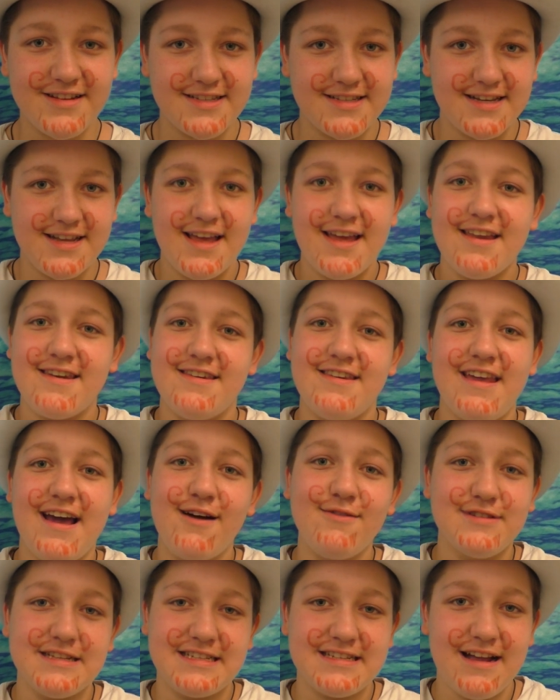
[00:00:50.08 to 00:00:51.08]

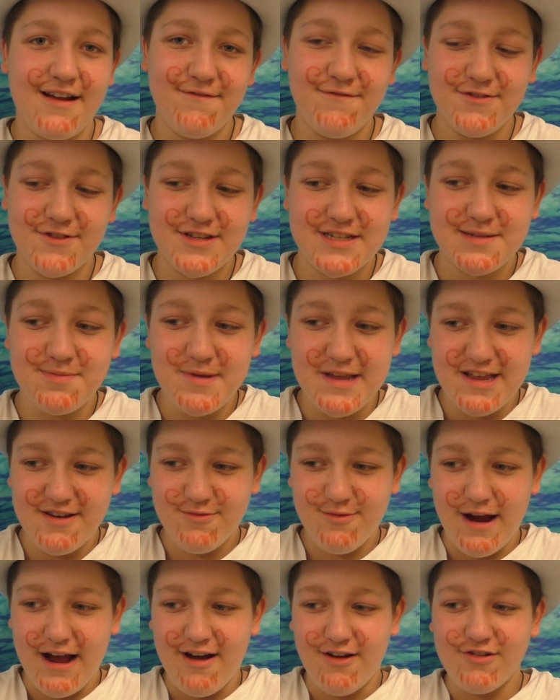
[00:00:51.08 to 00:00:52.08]
Now it's time for the speed
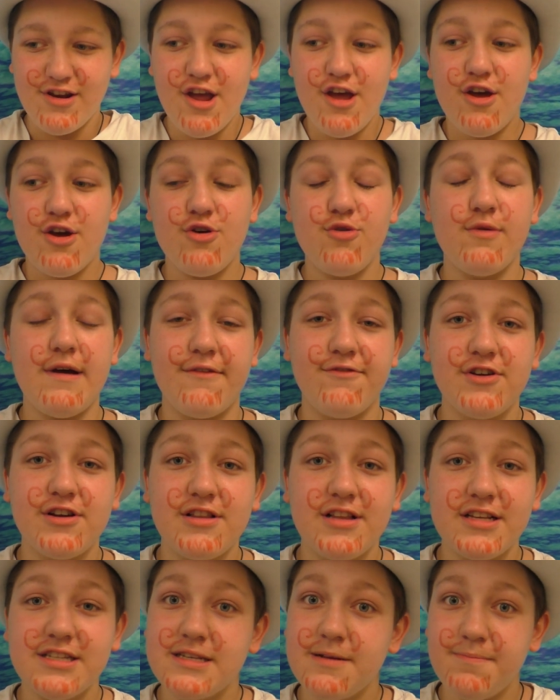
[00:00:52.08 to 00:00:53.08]
round. Whoever
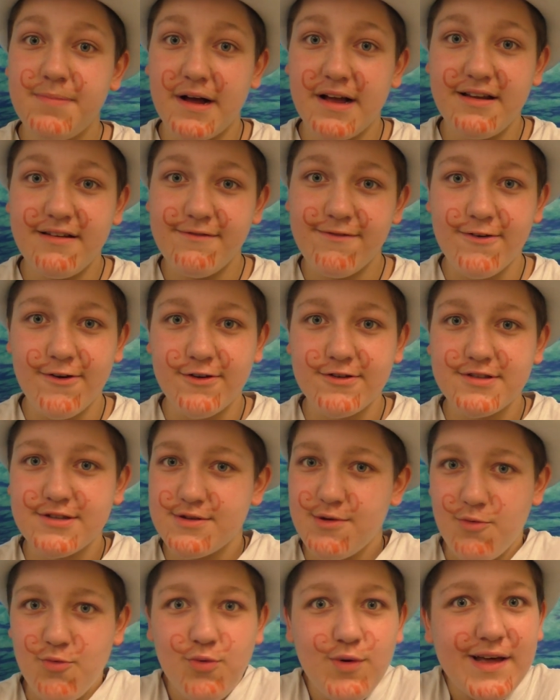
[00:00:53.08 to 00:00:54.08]
clicks the button
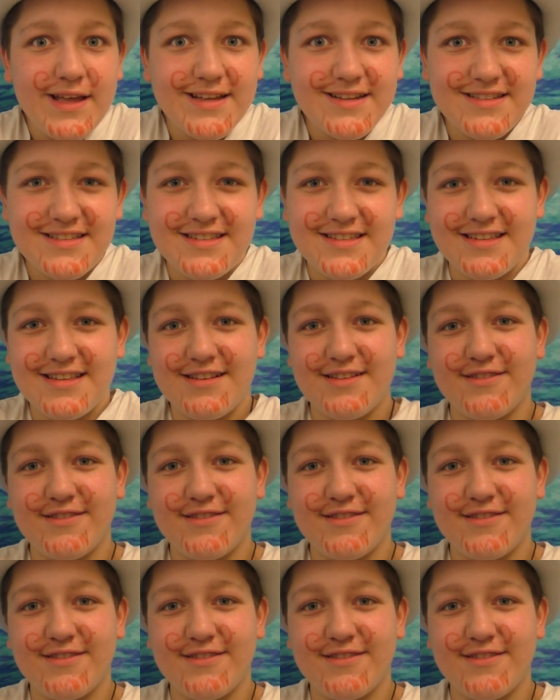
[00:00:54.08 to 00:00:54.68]
first wins.